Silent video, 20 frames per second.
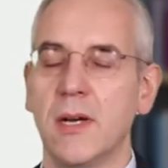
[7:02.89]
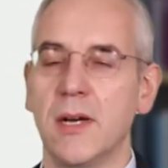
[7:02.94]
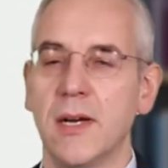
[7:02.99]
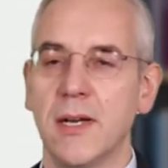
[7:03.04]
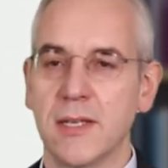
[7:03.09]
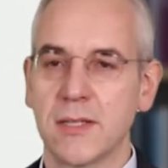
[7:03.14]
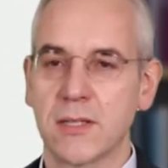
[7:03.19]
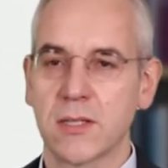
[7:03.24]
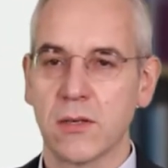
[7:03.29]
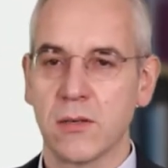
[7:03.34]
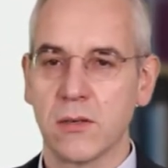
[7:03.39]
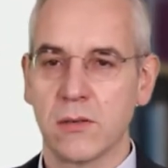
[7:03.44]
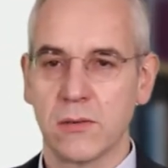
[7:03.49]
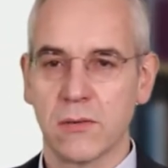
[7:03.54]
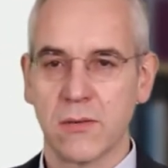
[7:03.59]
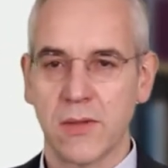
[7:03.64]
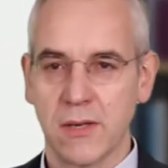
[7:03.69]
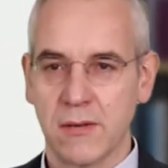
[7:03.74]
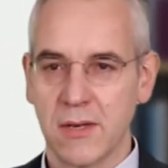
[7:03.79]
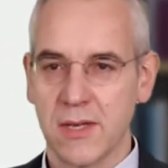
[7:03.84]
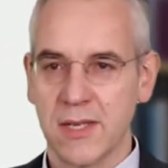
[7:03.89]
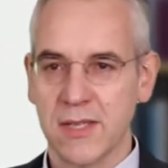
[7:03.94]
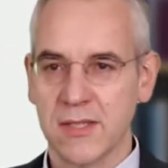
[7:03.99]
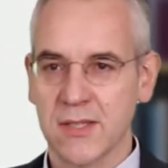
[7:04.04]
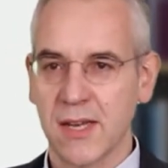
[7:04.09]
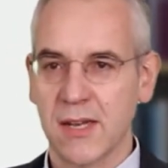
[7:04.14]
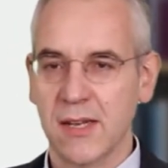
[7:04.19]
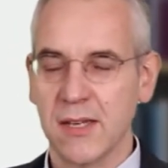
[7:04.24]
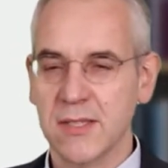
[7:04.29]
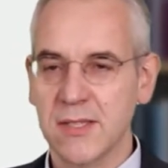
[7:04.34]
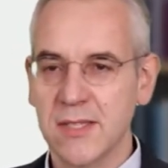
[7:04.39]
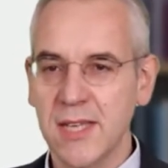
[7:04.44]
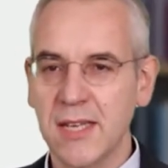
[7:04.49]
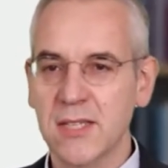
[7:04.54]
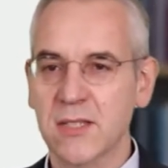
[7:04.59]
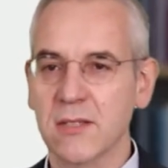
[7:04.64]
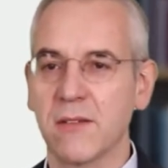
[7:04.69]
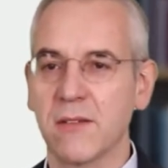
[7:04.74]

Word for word: And so there are exactly 6